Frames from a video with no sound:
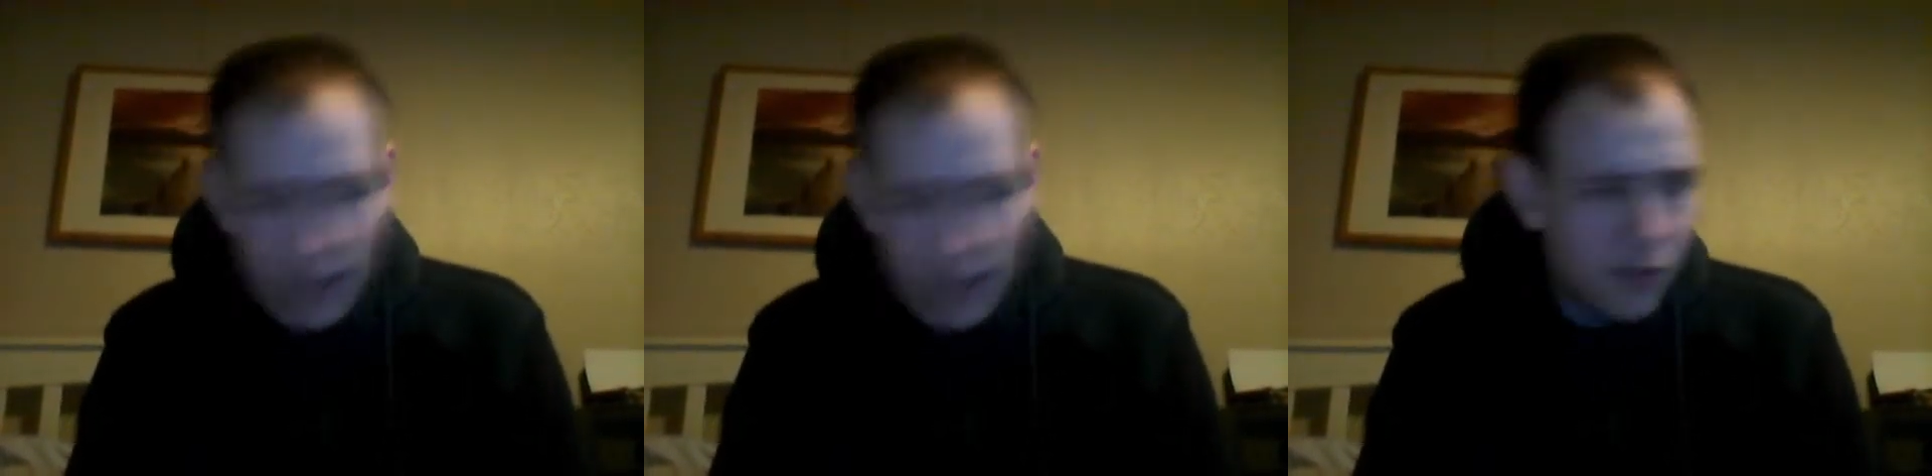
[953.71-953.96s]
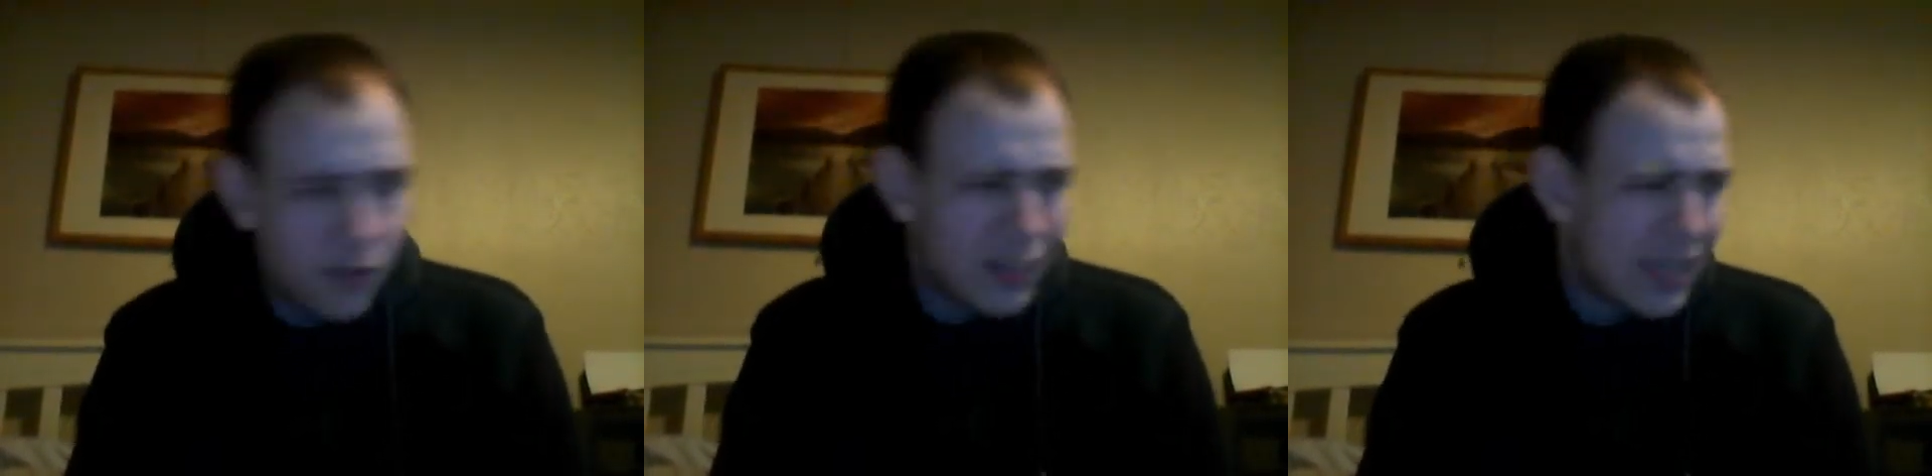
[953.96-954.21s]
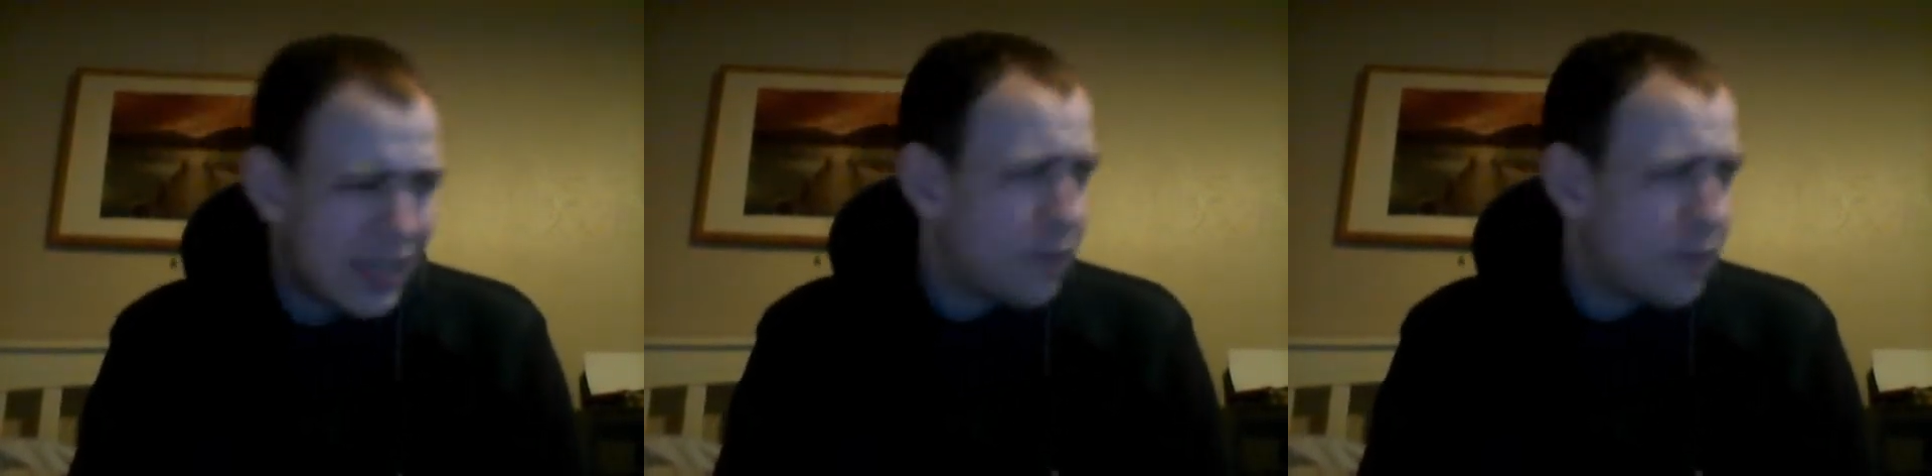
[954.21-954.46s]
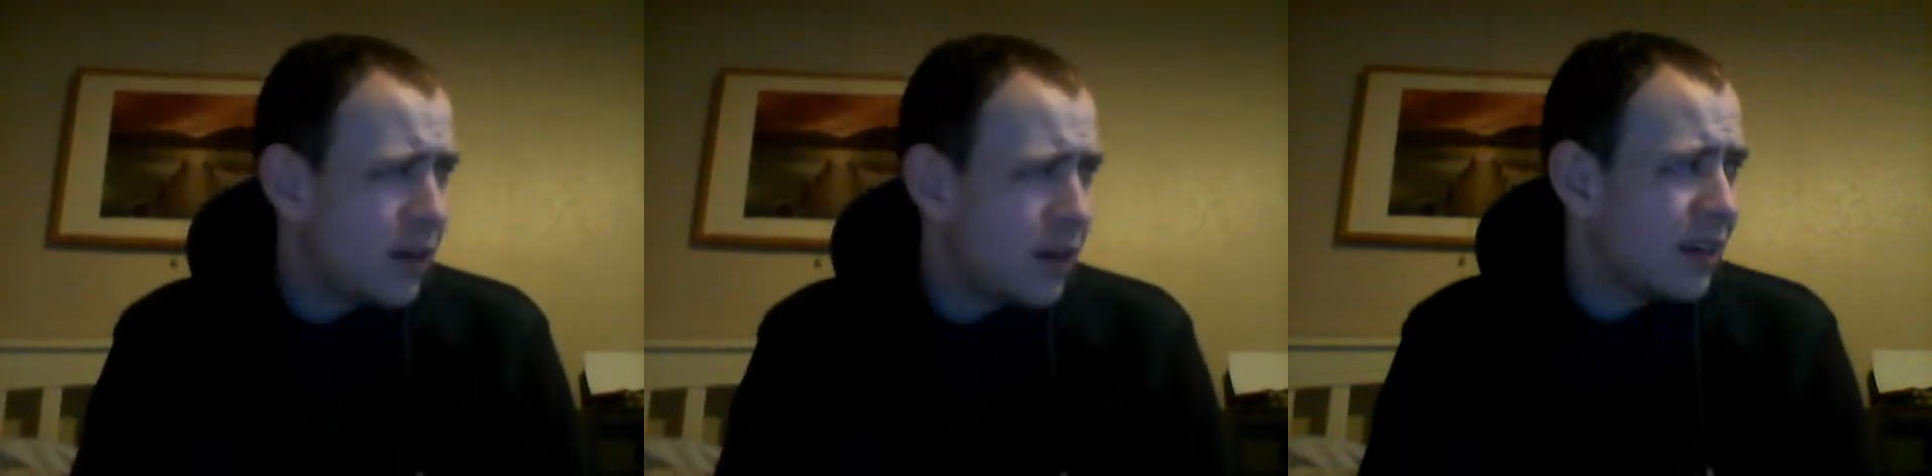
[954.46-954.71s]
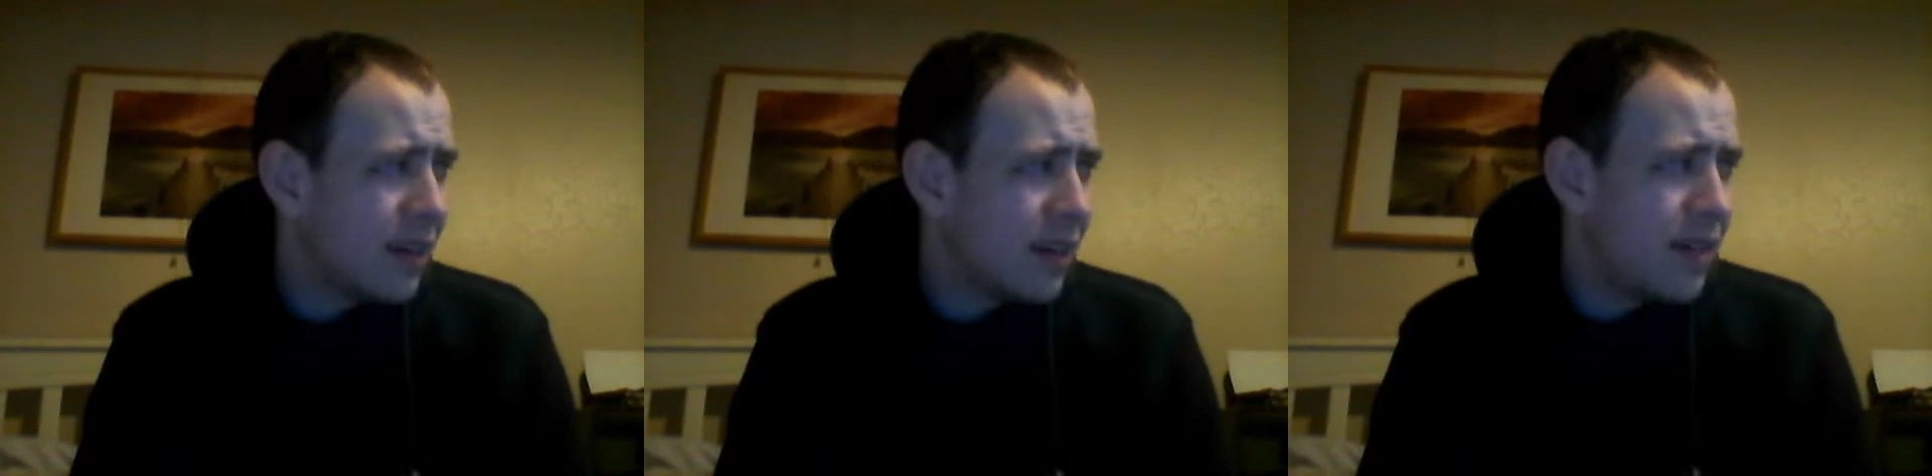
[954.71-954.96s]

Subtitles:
and there is definitely